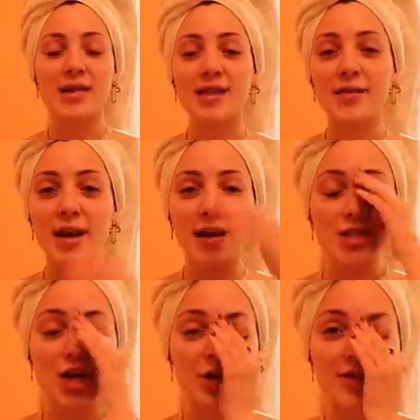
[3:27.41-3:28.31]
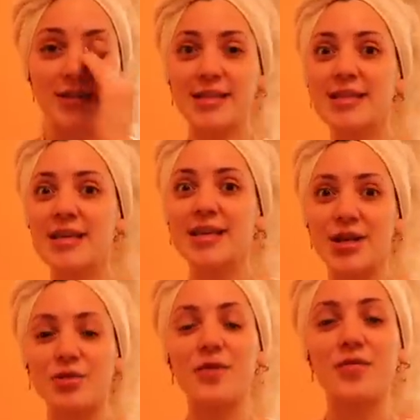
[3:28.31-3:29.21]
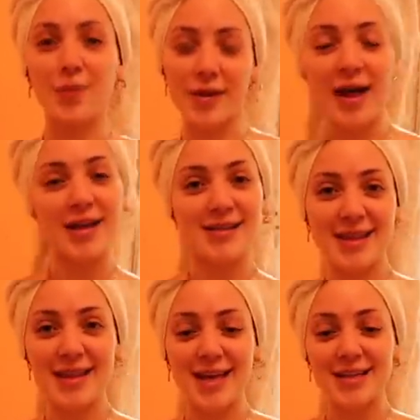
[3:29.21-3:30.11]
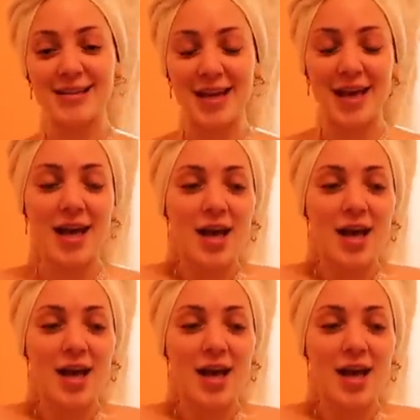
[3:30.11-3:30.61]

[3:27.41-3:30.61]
I sound like Kylie Jenner. This is the year of realizing things. Like,